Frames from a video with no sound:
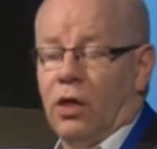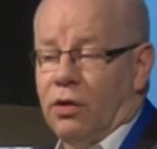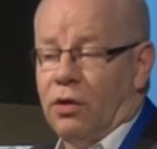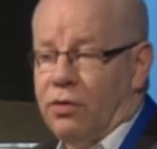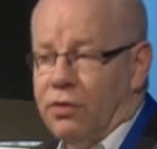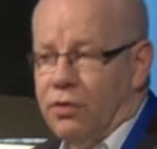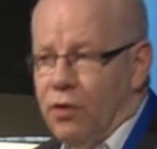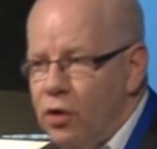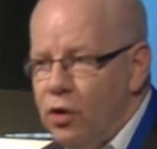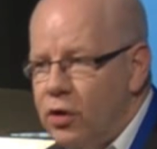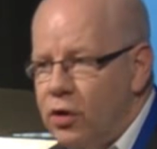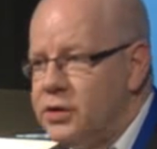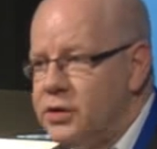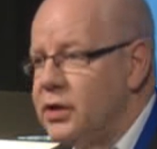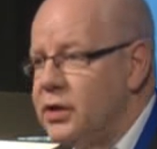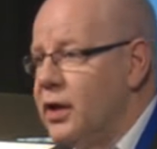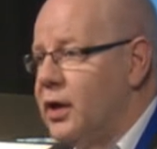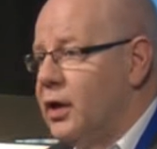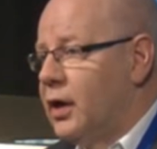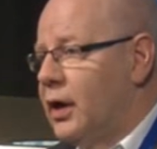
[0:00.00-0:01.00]
Third,
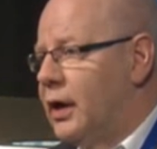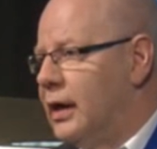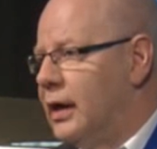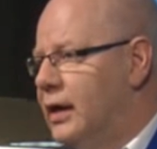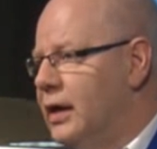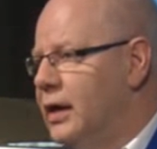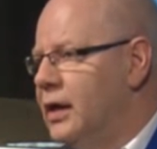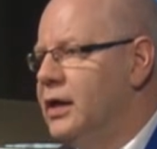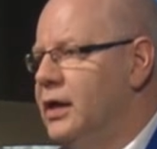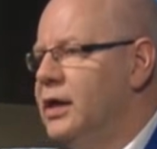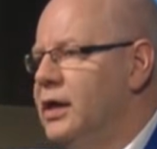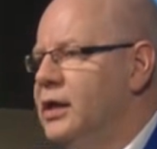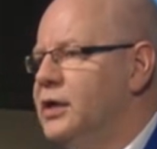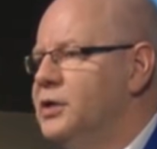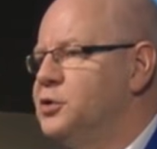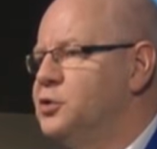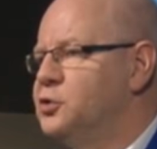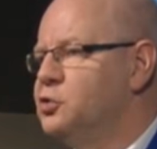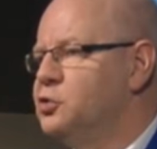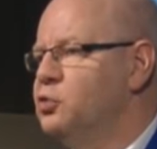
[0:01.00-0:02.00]
clearly,
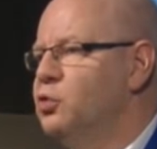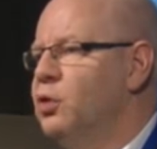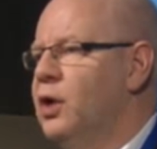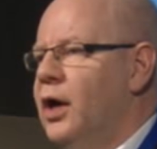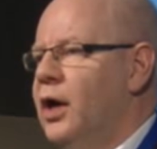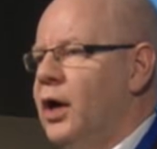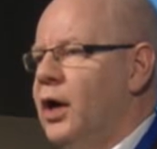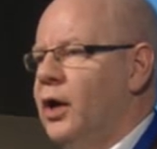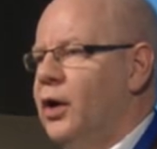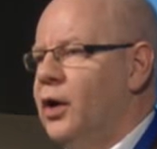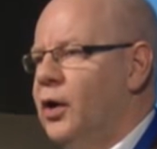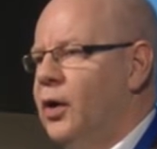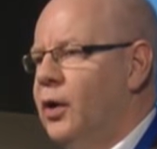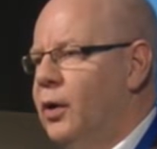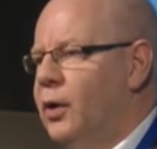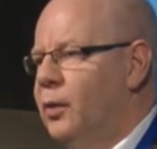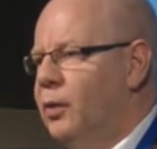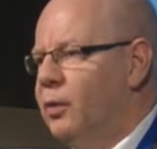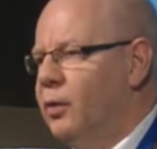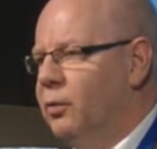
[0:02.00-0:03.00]
is to
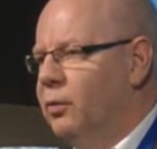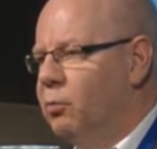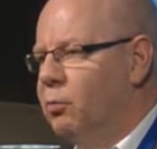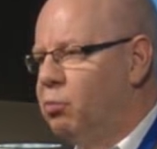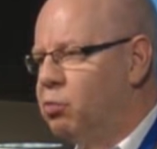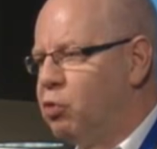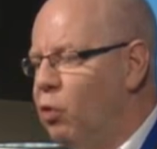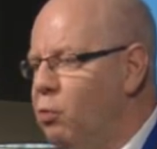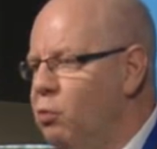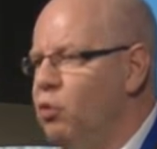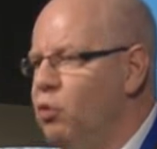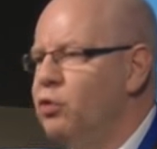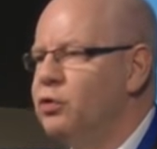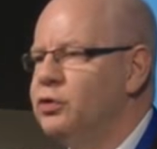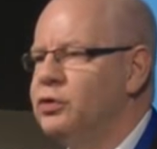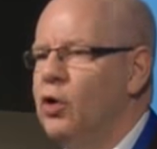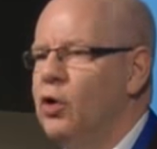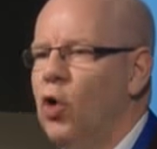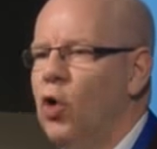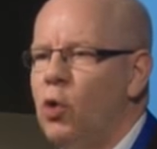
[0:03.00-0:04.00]
uh,
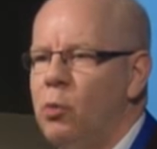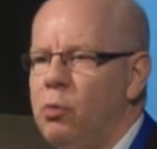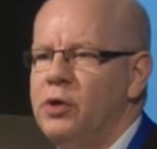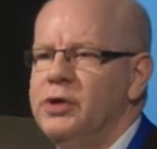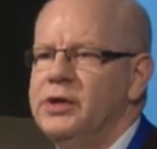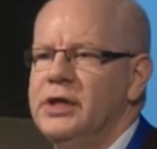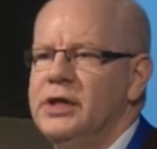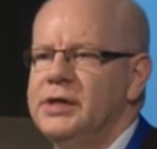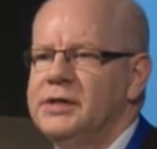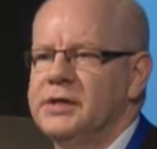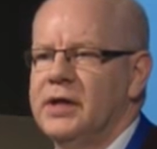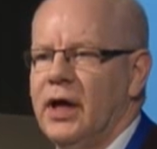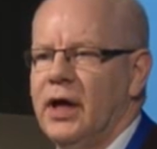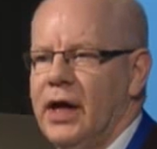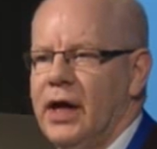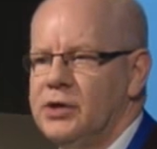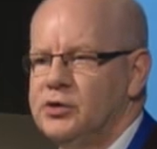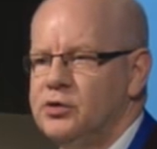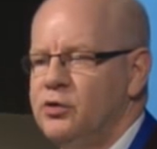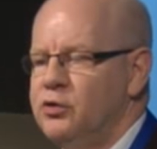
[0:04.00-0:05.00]
promote the open data
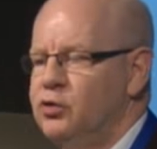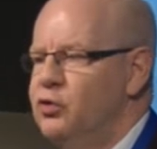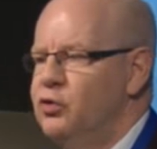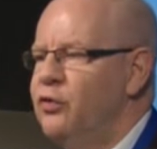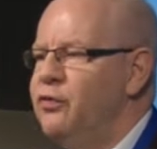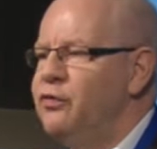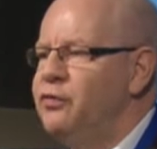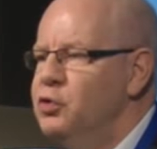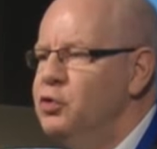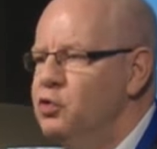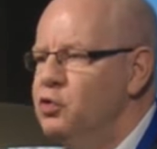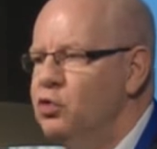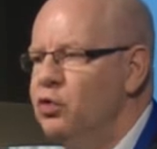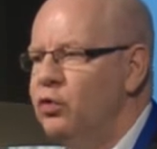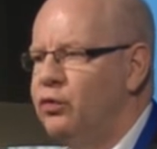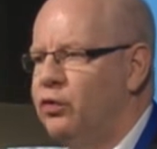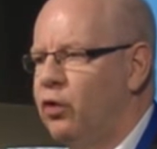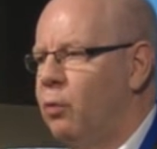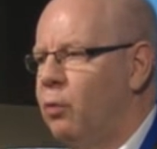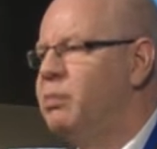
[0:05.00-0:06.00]
as a, the fuel
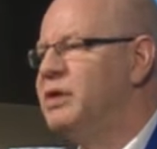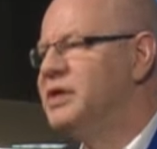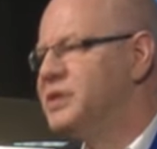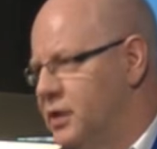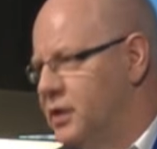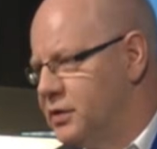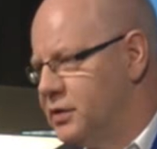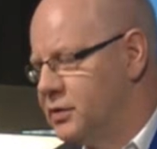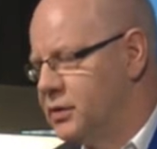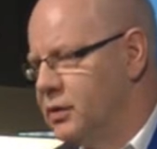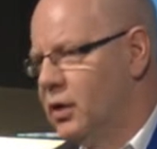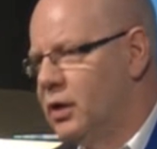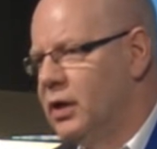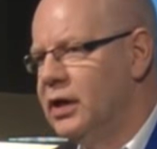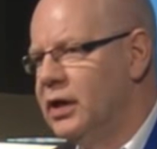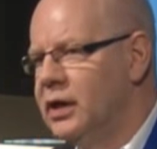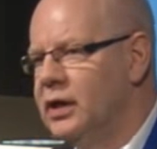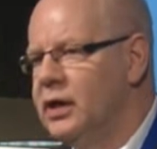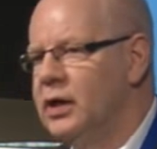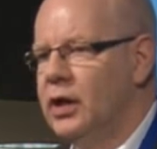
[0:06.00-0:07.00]
for business,
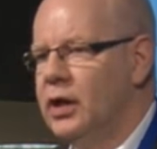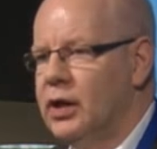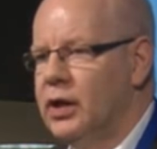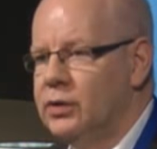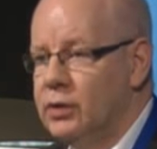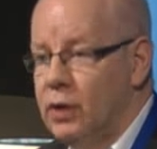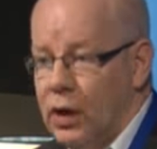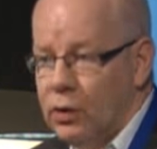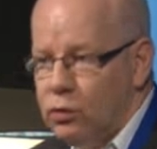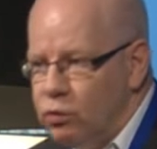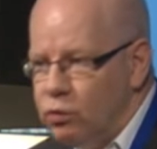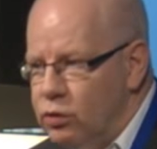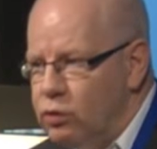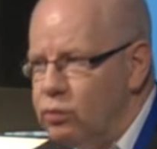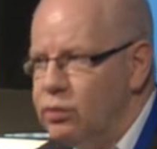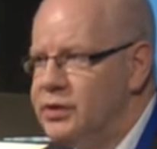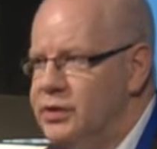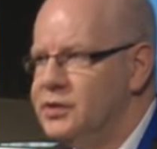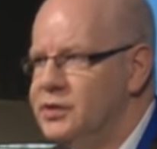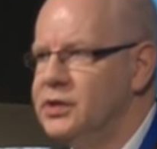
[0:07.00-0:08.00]
clearly, and, and
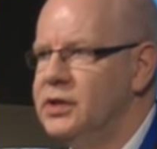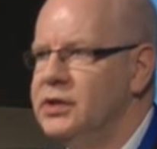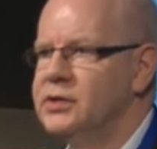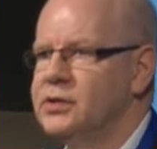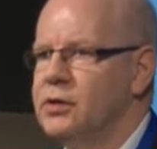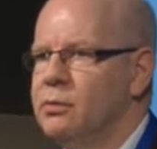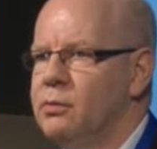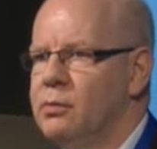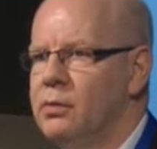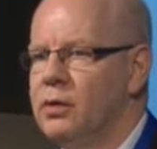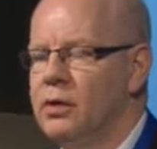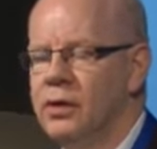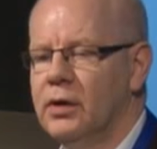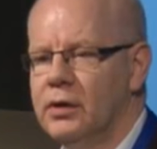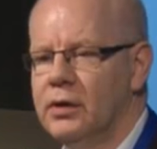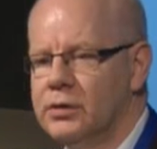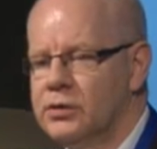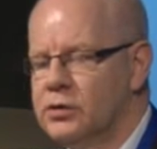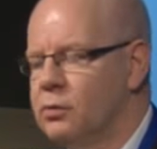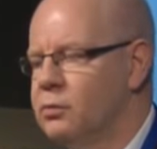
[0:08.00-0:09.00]
will see some,
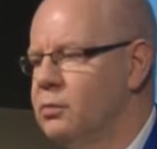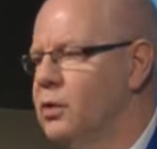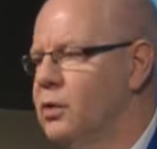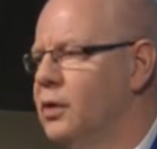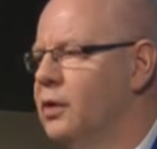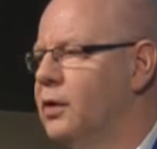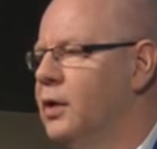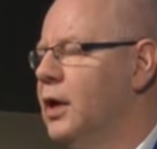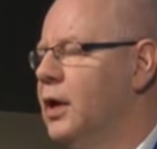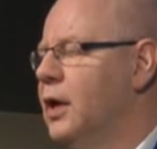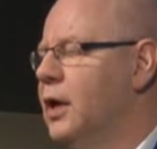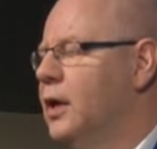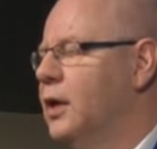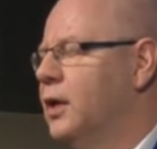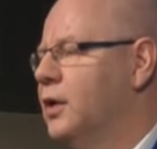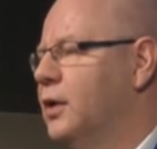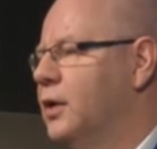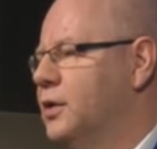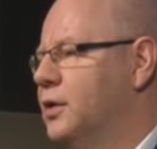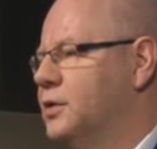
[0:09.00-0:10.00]
uh, some uh,
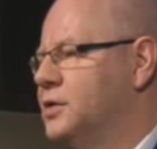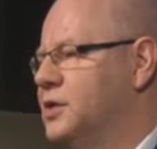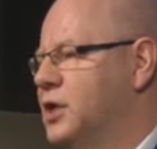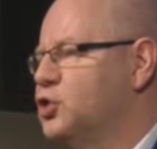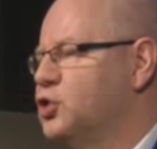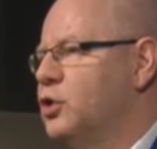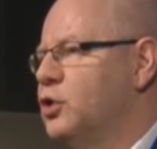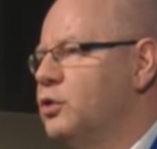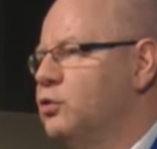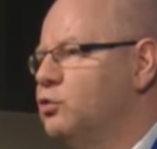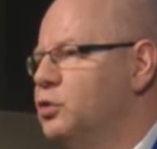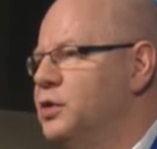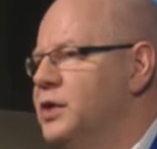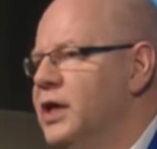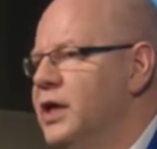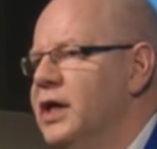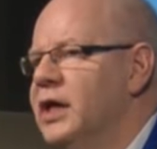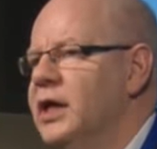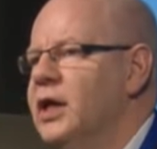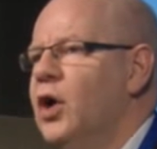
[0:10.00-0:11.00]
uh, session
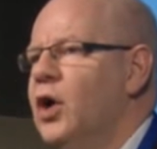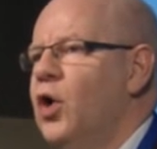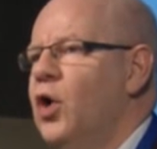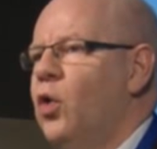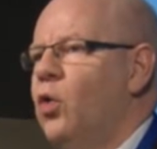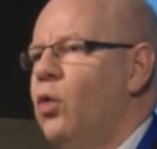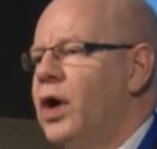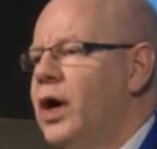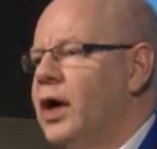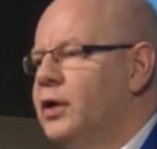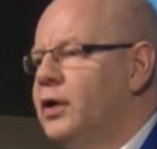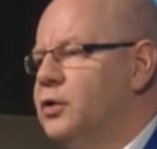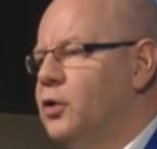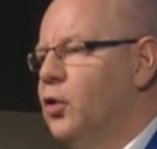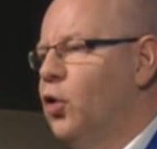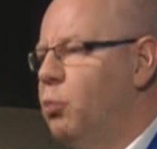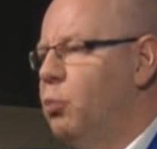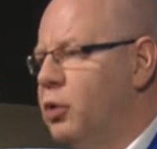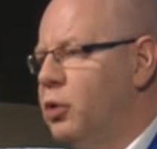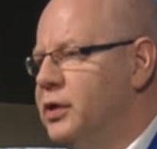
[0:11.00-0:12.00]
today where the
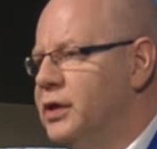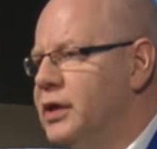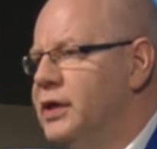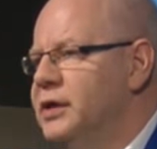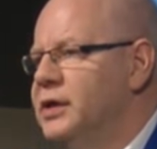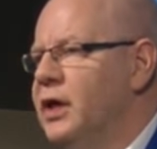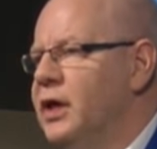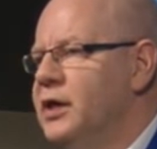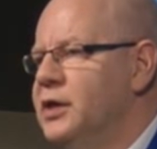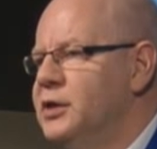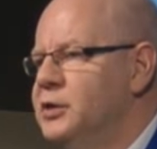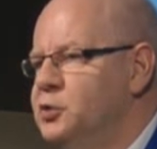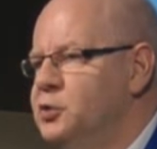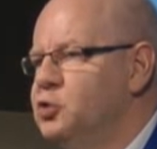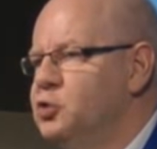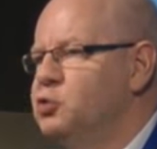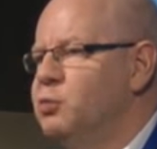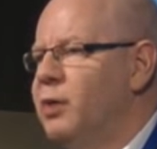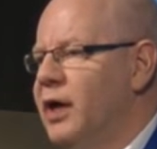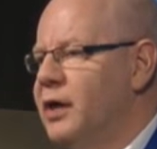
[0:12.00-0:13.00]
open data is
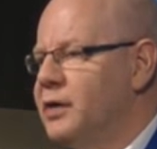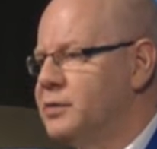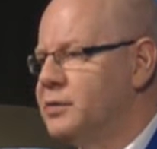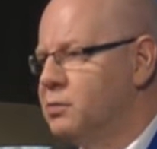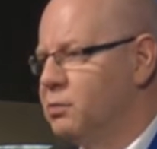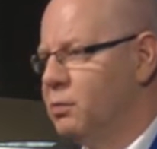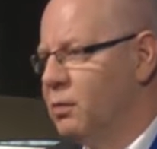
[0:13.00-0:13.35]
used by